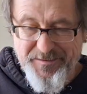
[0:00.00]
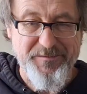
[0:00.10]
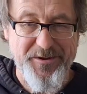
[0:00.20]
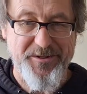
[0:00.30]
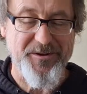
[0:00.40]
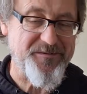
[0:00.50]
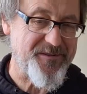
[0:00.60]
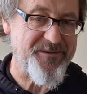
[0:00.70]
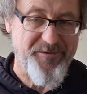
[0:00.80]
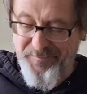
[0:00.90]
too close, at
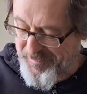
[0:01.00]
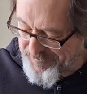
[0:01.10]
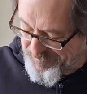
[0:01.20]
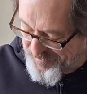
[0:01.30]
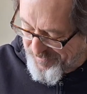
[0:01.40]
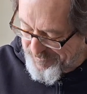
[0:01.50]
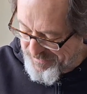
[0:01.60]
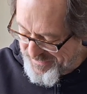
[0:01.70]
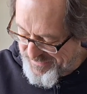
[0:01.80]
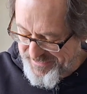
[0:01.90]
least for my
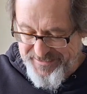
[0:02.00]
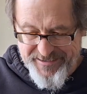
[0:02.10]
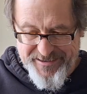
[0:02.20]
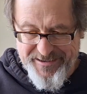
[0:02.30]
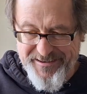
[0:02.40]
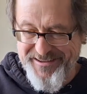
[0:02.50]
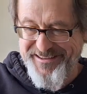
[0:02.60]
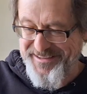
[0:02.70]
playing. I tend to hit